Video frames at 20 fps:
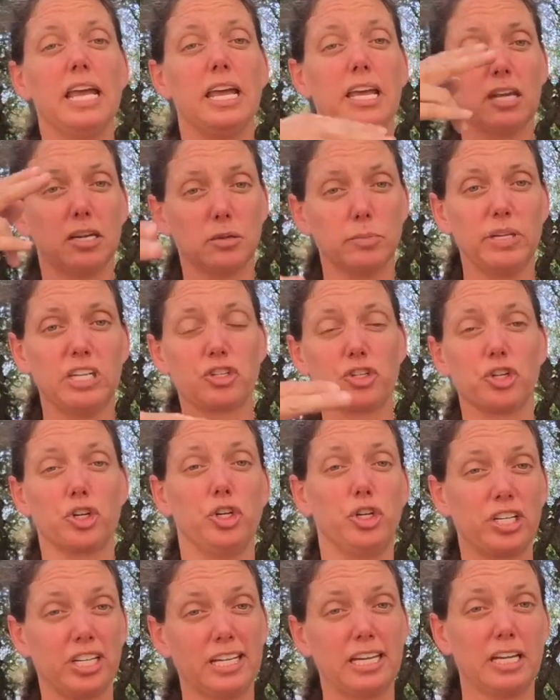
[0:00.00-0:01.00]
it'll make sure
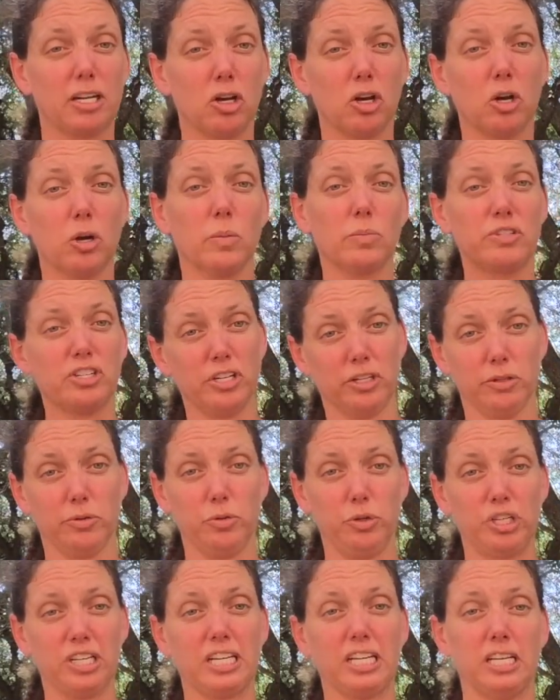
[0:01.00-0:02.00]
you can get home till
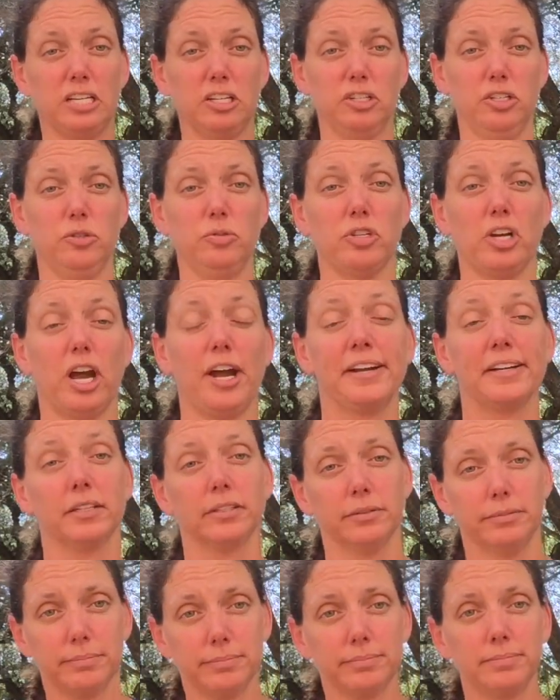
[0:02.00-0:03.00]
you can get a new tire.